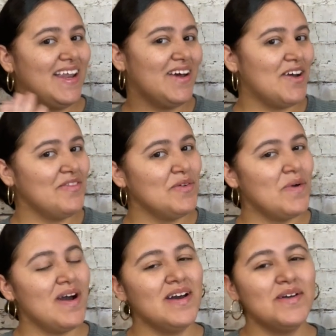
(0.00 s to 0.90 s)
Hello
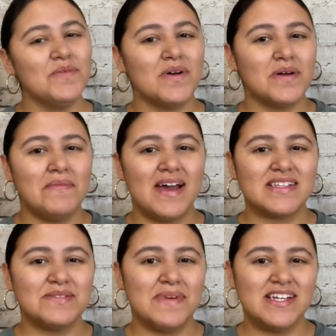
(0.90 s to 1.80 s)
everyone, welcome
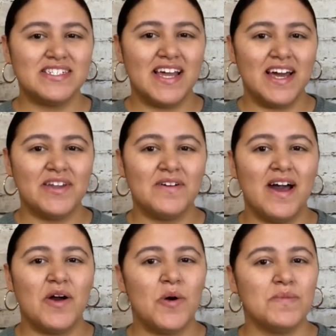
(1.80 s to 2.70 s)
back to my channel.
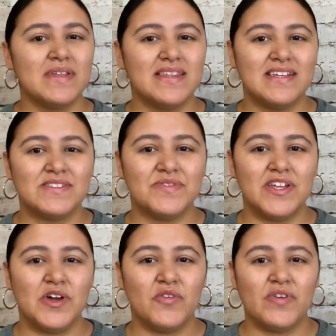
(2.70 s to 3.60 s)
I hope that this
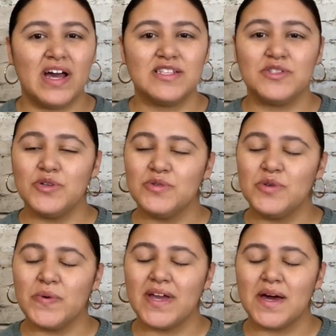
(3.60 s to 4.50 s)
video finds you
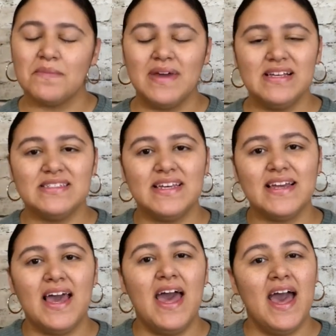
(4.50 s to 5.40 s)
doing
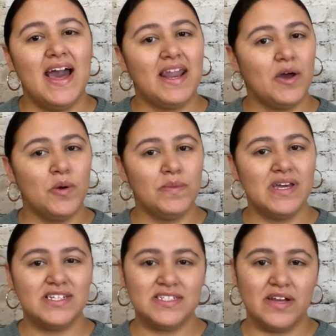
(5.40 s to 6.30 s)
amazing, and I hope
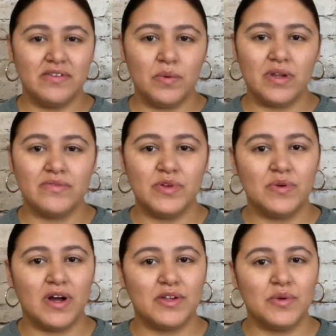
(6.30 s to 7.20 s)
each and every one of
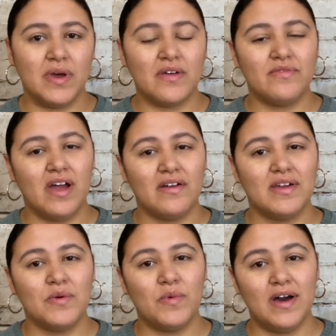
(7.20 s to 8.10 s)
you are doing
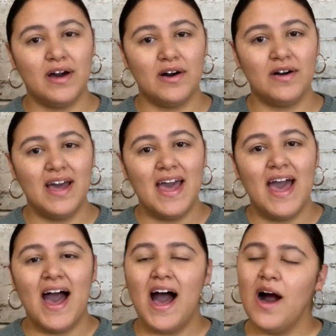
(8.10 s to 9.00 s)
very well.
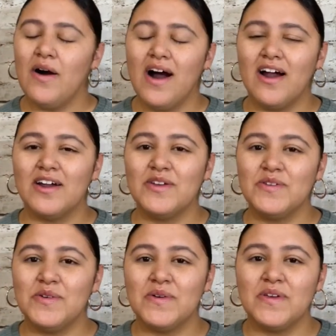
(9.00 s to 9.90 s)
How are you
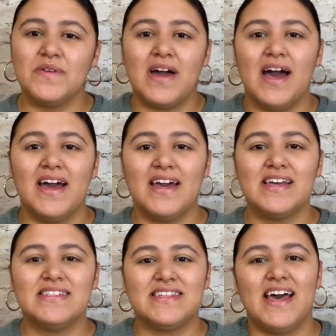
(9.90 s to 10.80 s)
doing, you
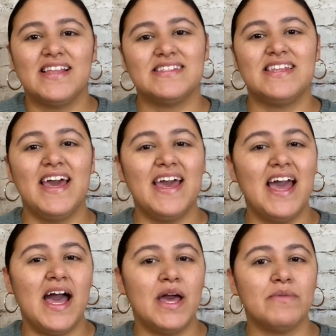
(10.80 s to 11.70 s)
guys? Today
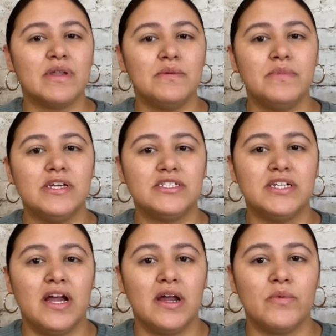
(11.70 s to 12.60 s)
I am going to be
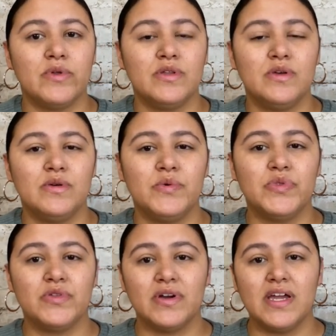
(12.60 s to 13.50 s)
sharing with you
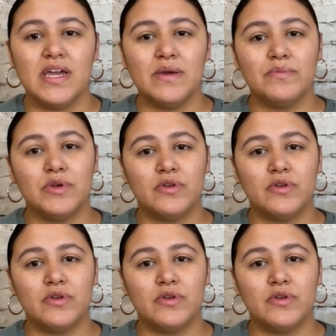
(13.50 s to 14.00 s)
four